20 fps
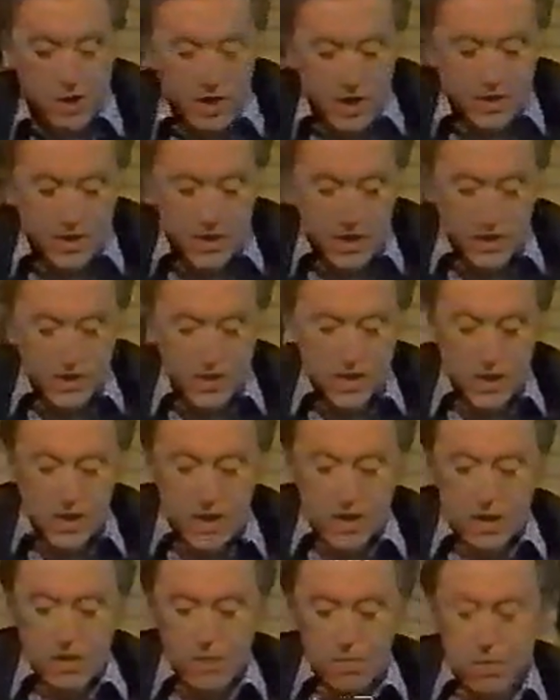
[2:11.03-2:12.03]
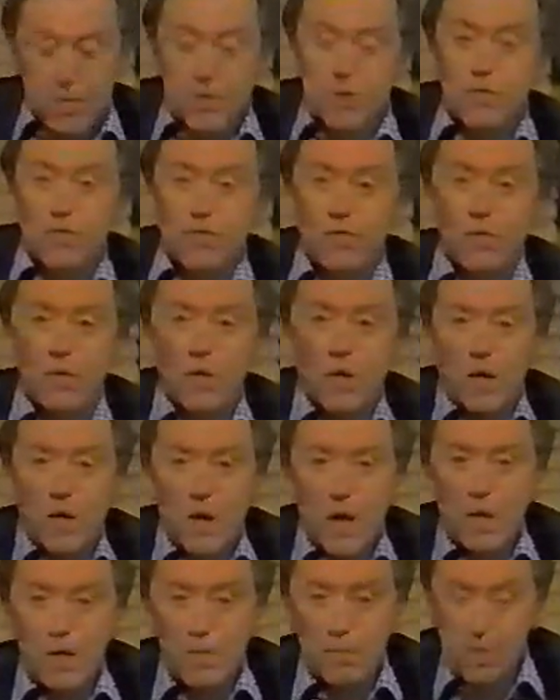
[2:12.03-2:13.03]
That's next Sunday at the Prince
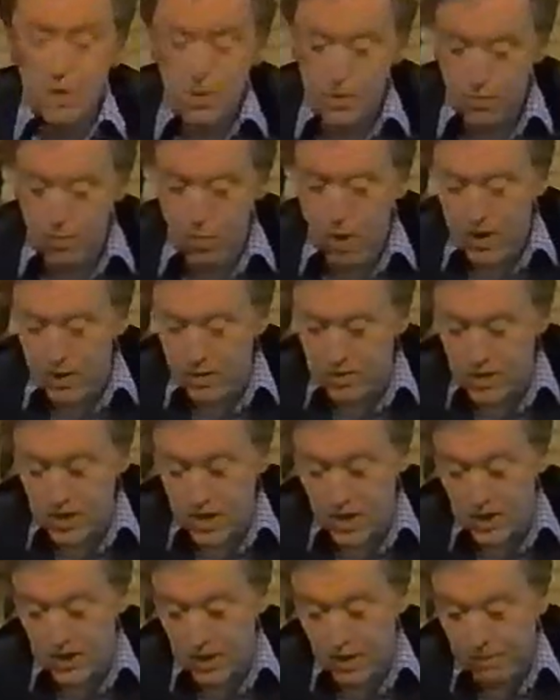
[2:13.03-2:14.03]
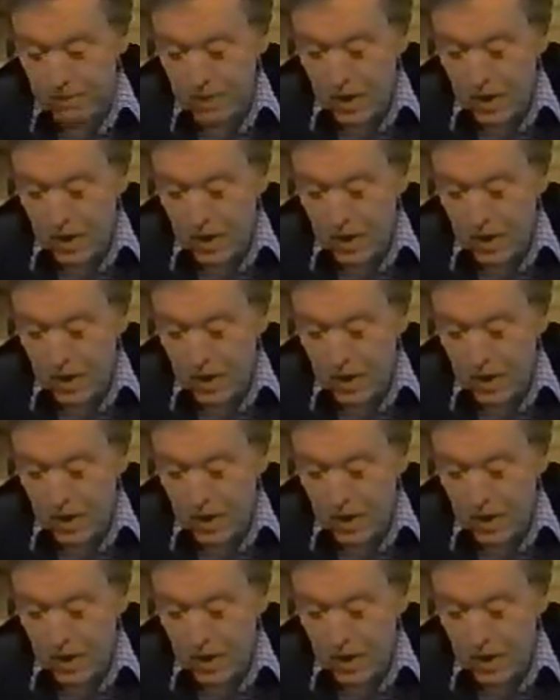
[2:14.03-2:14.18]
of Wales Theatre.